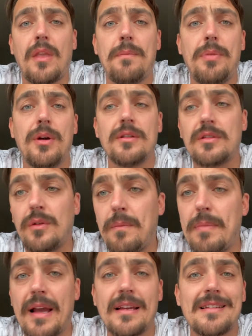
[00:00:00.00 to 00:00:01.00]
personal
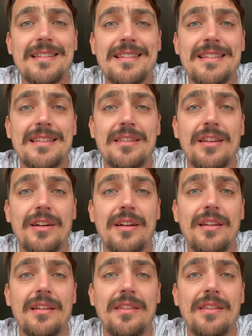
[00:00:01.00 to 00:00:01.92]
bests that